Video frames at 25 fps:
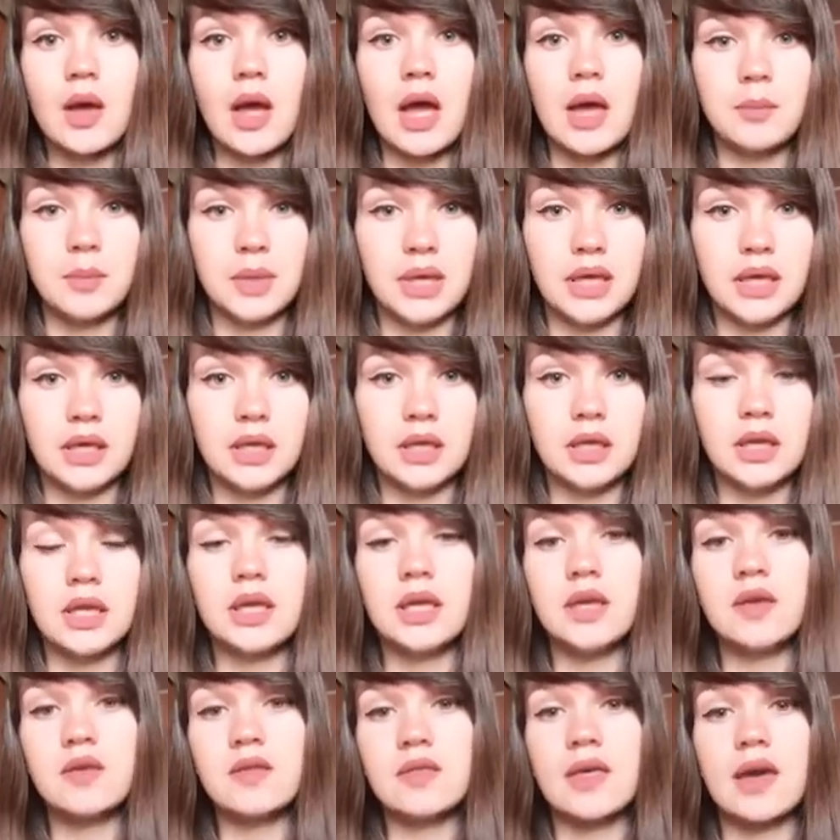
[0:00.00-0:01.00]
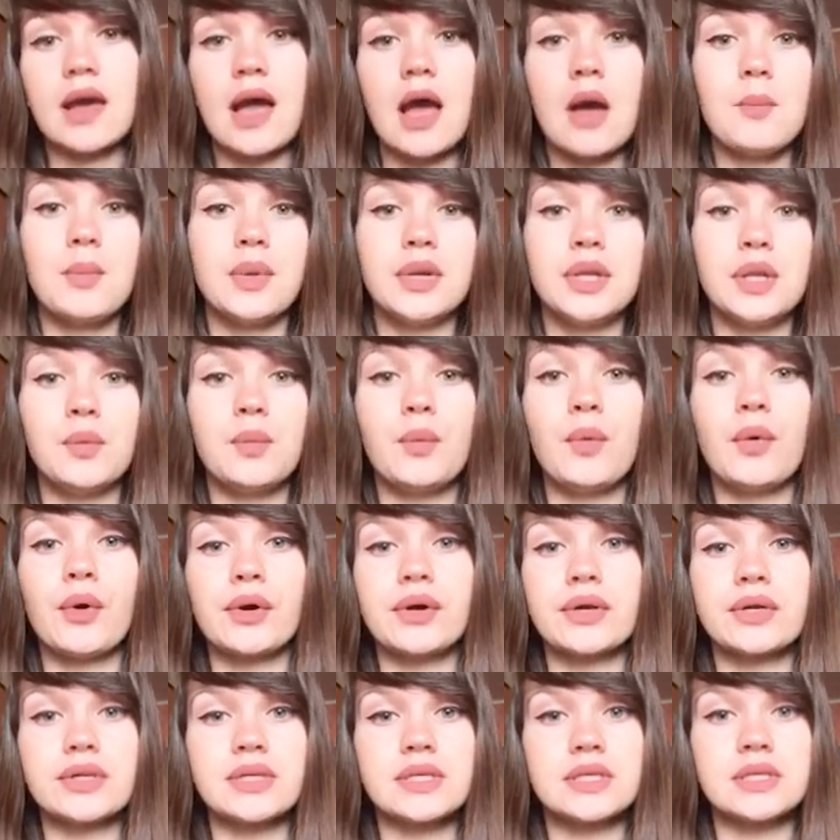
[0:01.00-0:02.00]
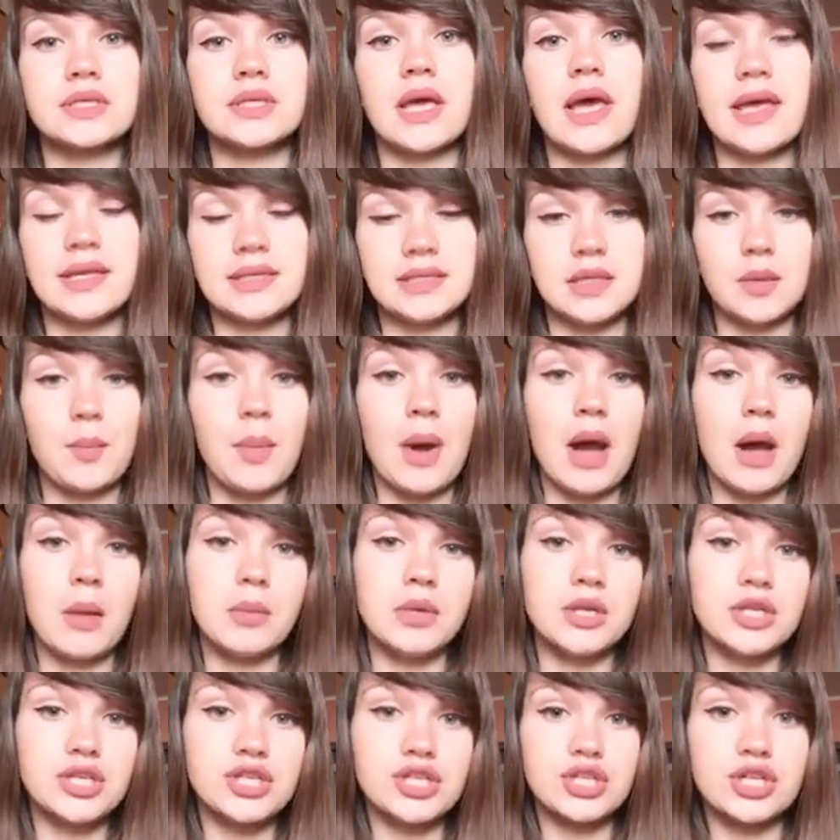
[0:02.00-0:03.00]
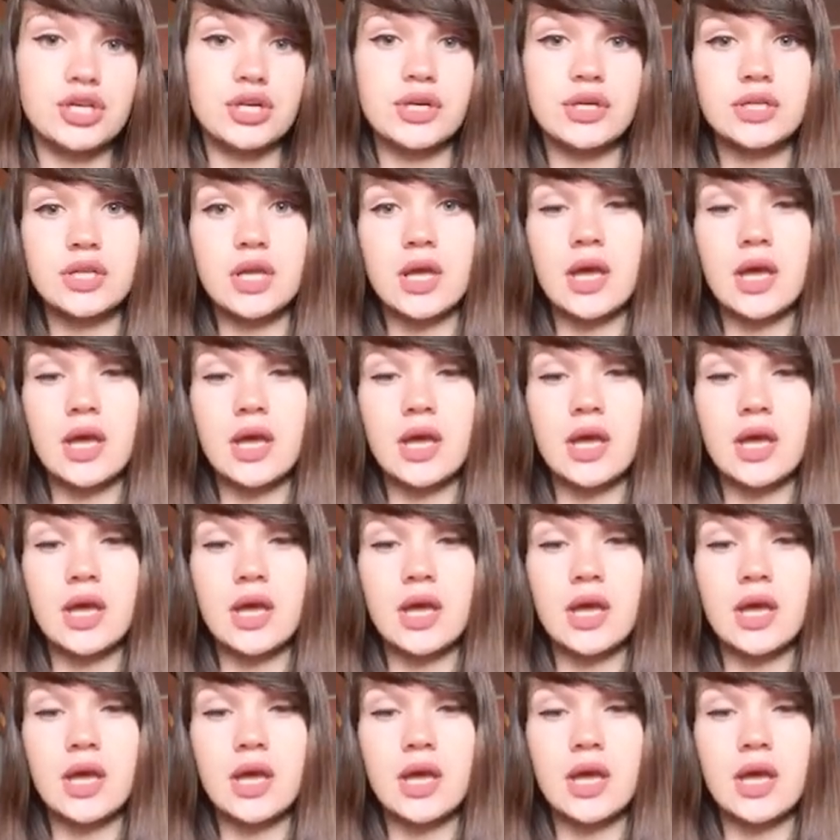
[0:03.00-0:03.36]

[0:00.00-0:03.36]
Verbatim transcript: I mean, if the company works as a publisher